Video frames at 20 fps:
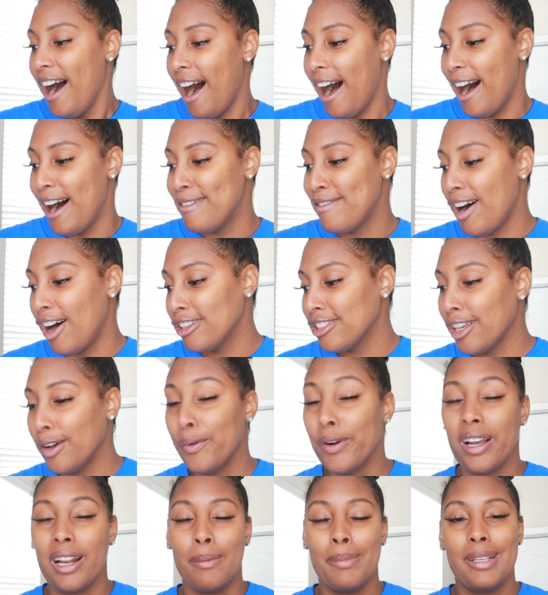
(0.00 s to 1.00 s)
Also,
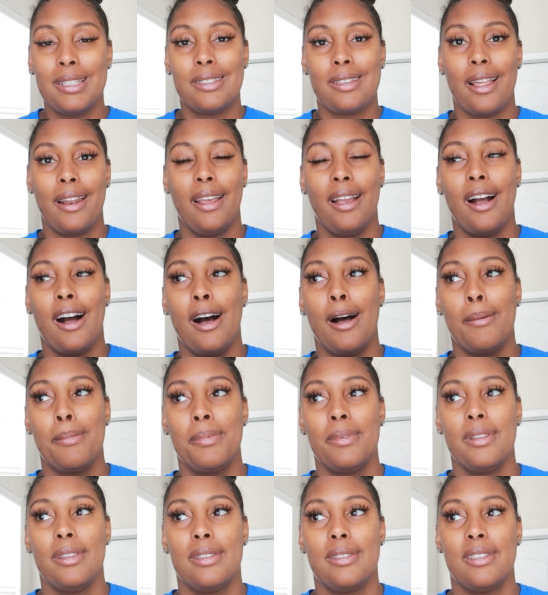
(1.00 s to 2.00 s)
we're going to be setting
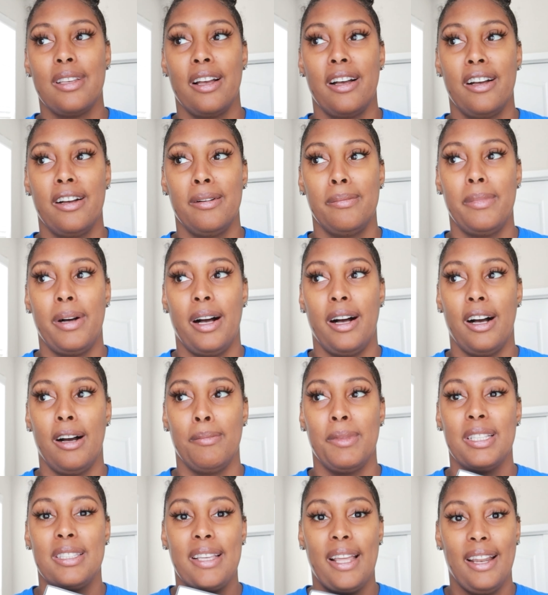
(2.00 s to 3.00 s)
up some
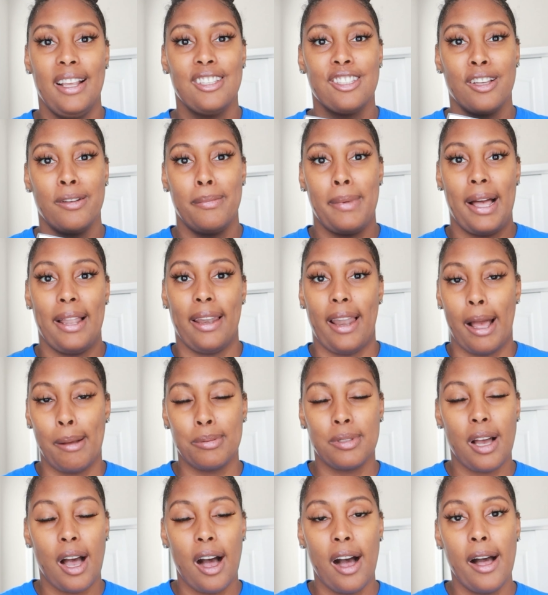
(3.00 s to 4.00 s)
the settings on my
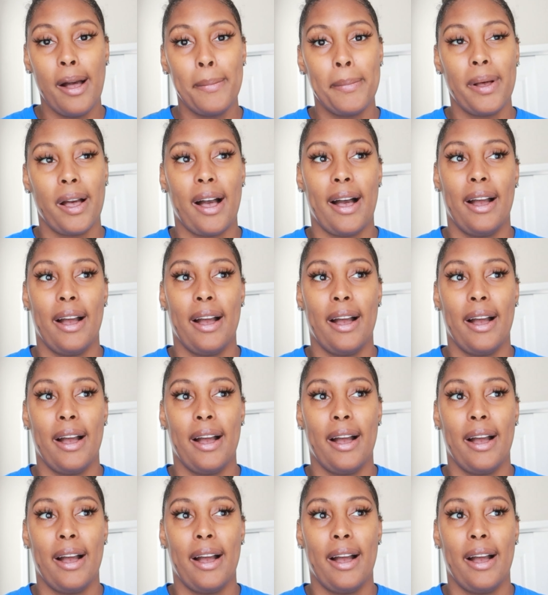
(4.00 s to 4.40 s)
laptop.